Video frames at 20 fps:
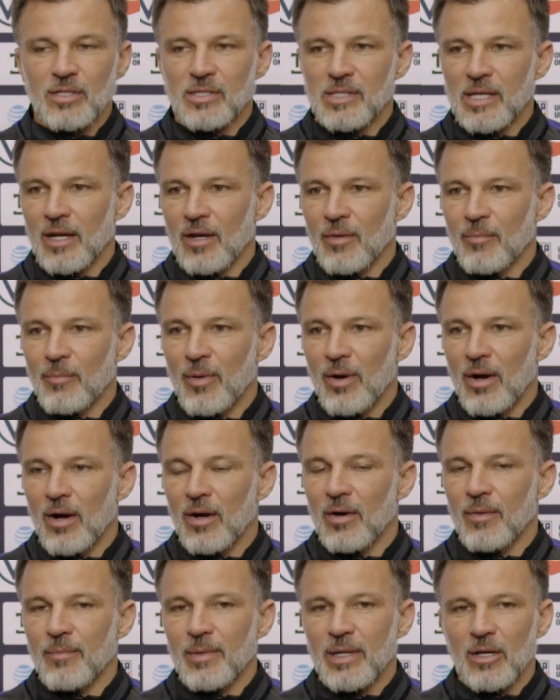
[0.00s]
the second
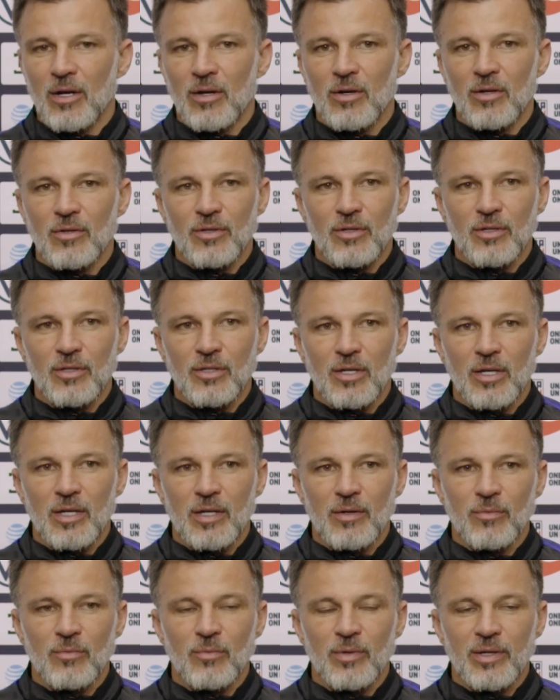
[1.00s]
part. I mean, the,
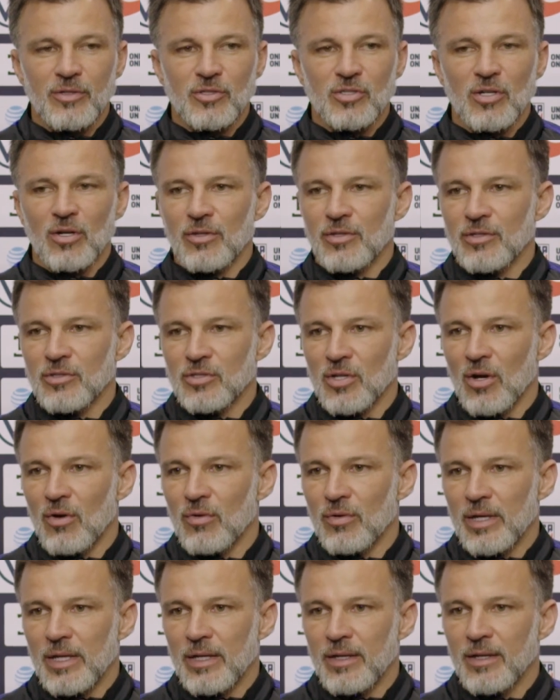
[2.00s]
uh, with Jonathan
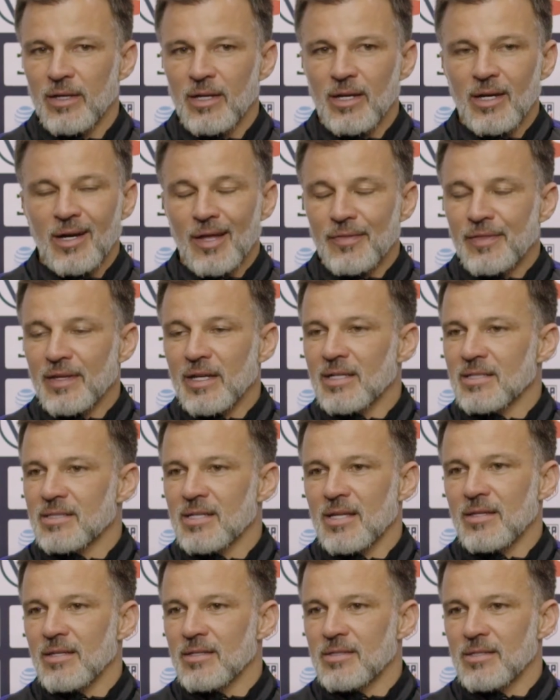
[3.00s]
Tolkin, I think I
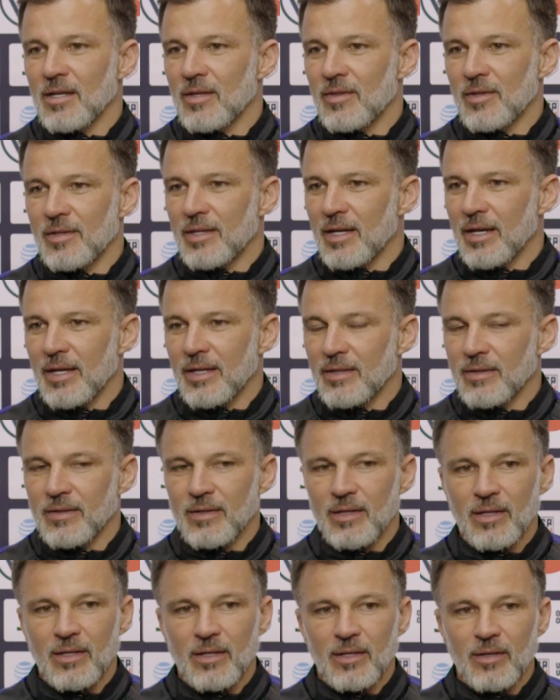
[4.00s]
said this the other day in,
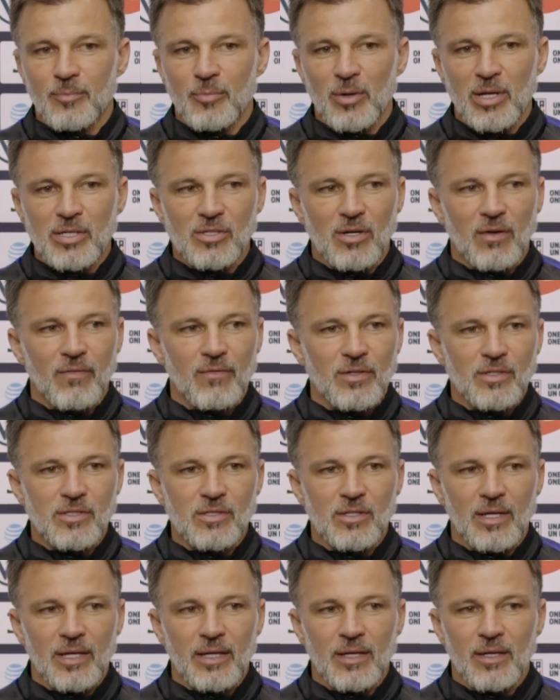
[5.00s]
in the press
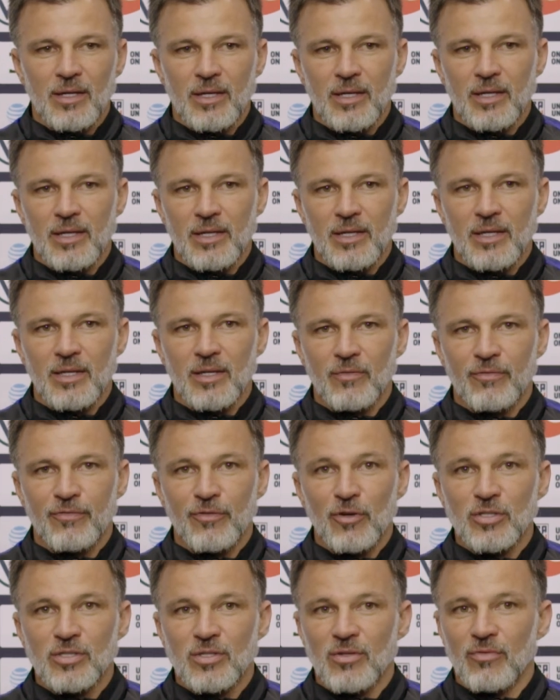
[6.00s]
conference. Like, it, it,
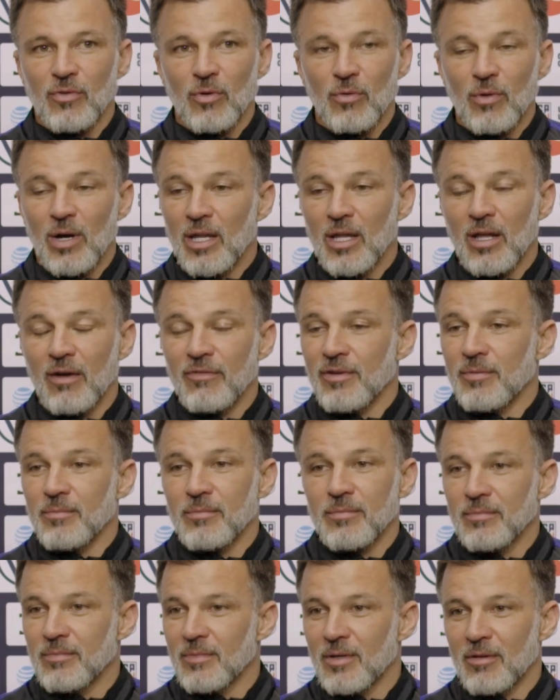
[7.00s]
first of all, I love
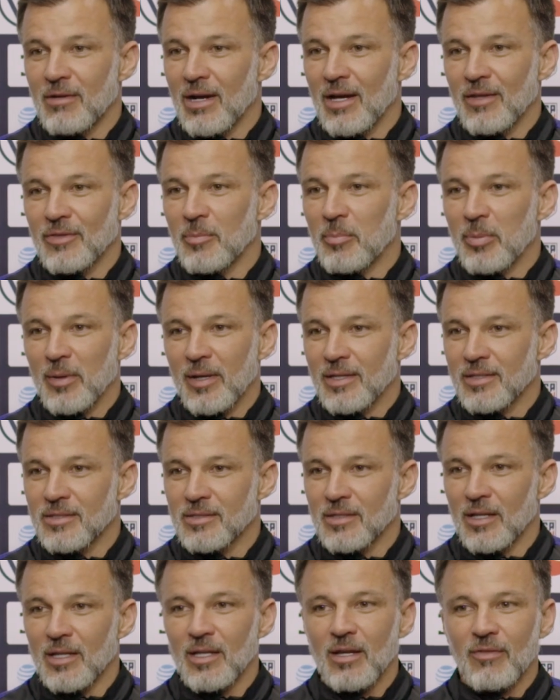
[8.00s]
him around the
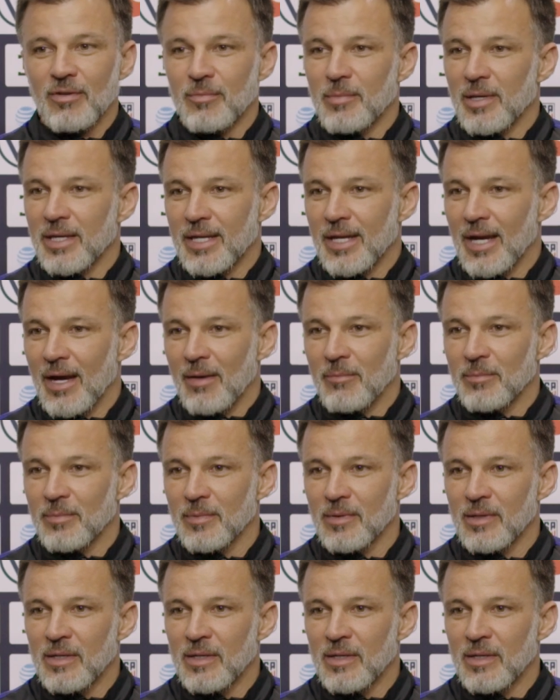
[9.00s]
place. I love him in camp.